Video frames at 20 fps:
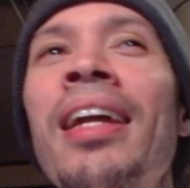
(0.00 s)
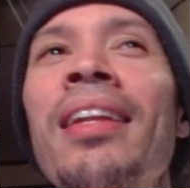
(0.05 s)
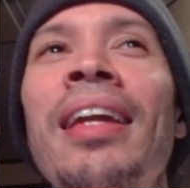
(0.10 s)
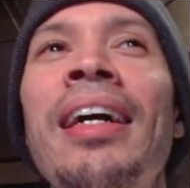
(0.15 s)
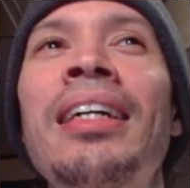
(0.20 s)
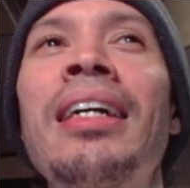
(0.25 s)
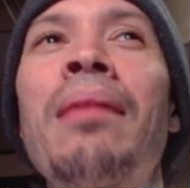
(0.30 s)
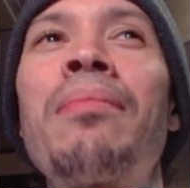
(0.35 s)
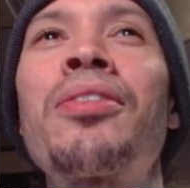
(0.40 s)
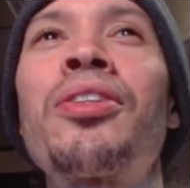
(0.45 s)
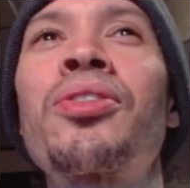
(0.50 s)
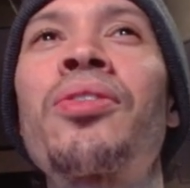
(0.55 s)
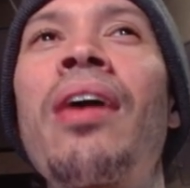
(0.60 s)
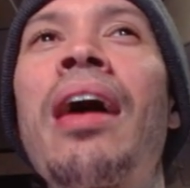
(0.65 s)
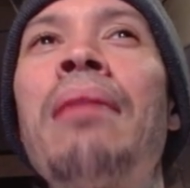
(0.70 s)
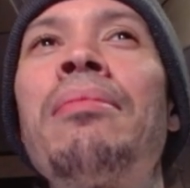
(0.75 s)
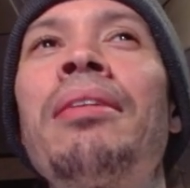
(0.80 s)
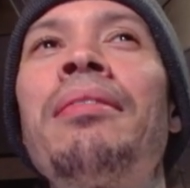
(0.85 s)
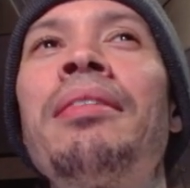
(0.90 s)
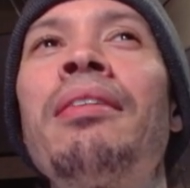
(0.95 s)
Like, comment,
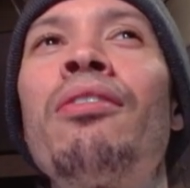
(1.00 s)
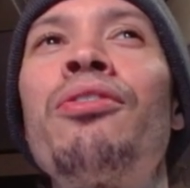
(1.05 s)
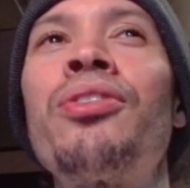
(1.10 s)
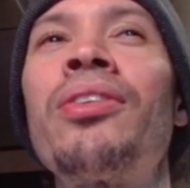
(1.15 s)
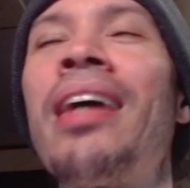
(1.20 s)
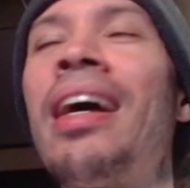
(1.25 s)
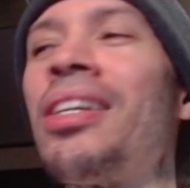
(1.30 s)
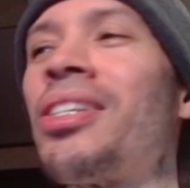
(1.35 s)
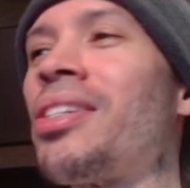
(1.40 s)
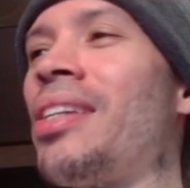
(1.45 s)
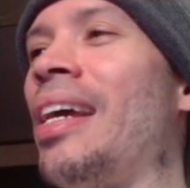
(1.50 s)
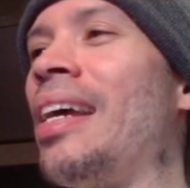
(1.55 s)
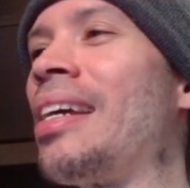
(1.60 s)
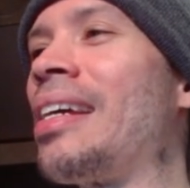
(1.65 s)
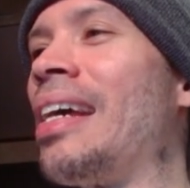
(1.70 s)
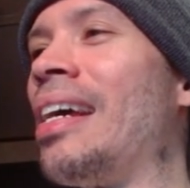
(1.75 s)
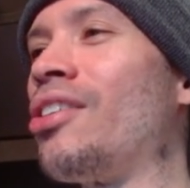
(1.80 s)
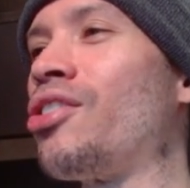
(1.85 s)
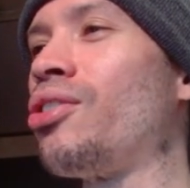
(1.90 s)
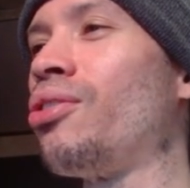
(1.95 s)
subscribe. Let me know what you guys
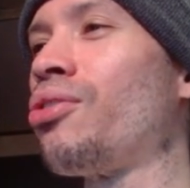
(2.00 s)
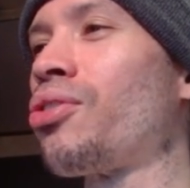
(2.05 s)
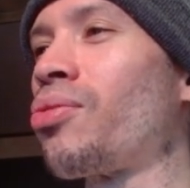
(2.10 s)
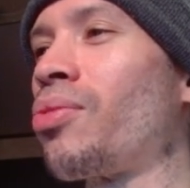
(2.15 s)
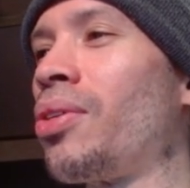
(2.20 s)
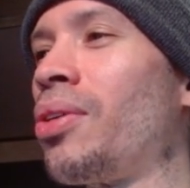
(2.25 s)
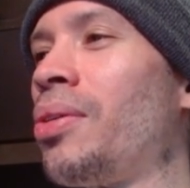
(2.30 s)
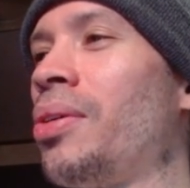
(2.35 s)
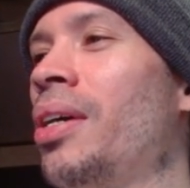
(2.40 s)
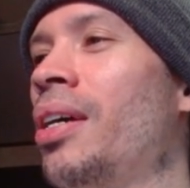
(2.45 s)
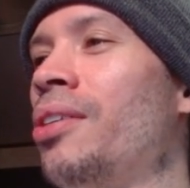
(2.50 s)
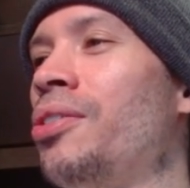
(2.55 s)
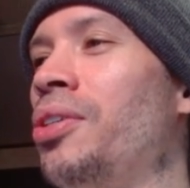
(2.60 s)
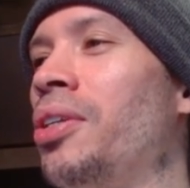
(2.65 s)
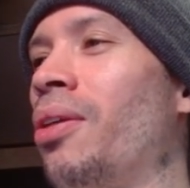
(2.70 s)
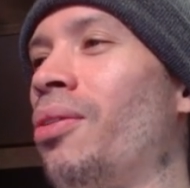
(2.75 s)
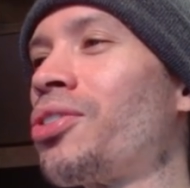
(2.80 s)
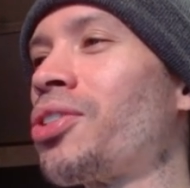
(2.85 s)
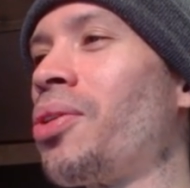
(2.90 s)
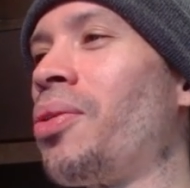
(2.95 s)
think. As usual,
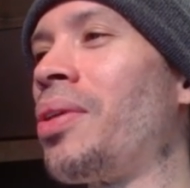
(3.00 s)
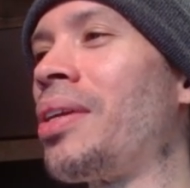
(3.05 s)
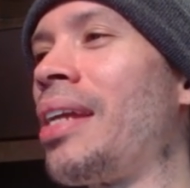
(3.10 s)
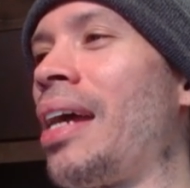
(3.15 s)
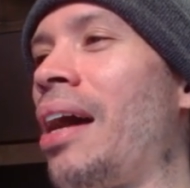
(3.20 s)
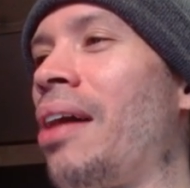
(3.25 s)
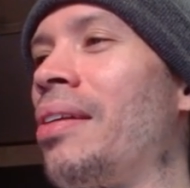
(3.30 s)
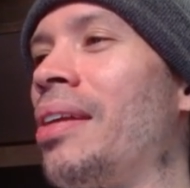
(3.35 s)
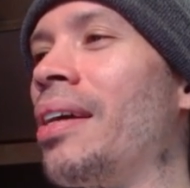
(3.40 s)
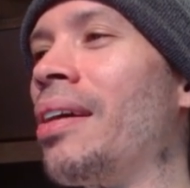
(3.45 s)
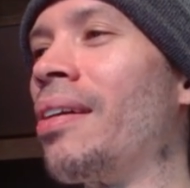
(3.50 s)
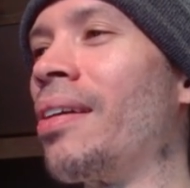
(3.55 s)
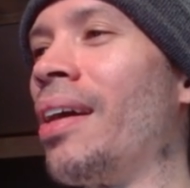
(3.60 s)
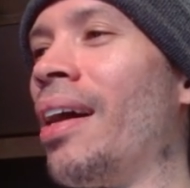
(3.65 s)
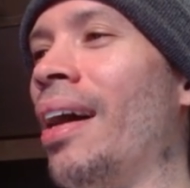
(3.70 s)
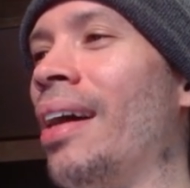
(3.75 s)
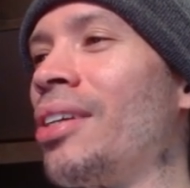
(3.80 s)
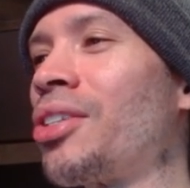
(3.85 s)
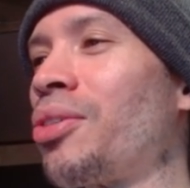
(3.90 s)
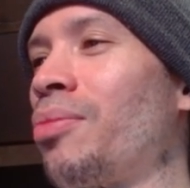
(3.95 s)
you know what's going down here,
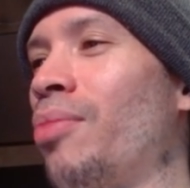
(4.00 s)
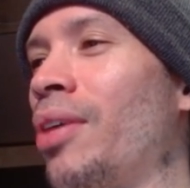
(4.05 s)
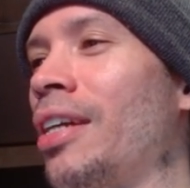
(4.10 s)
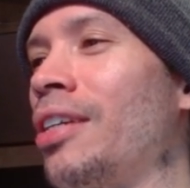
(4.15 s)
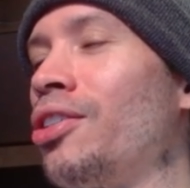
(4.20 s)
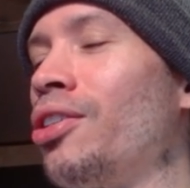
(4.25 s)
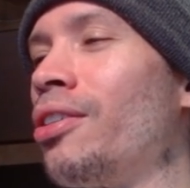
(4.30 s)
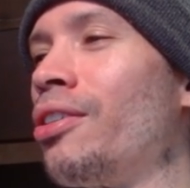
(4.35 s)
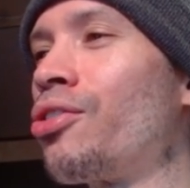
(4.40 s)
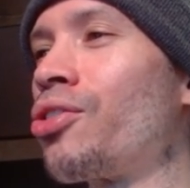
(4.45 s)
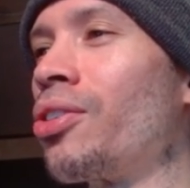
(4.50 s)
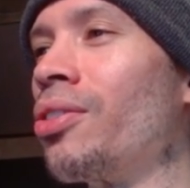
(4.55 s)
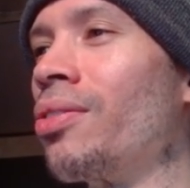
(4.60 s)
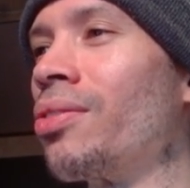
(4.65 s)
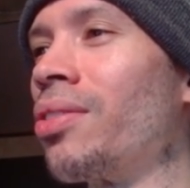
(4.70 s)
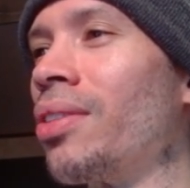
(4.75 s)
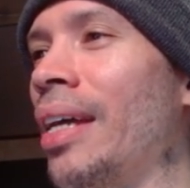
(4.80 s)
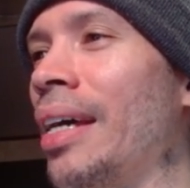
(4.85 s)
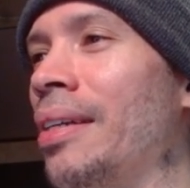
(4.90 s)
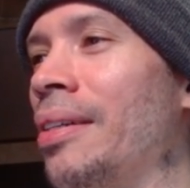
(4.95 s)
guys. Bringing you the
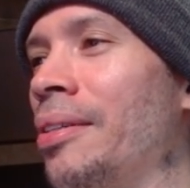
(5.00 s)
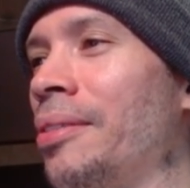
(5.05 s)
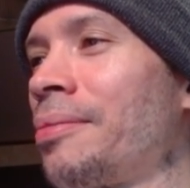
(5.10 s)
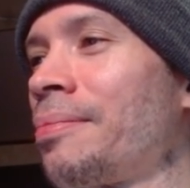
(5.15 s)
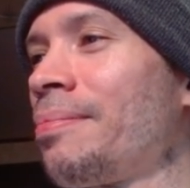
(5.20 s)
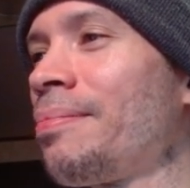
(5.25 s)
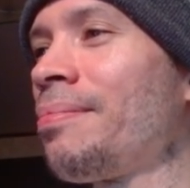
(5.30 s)
truth. Later.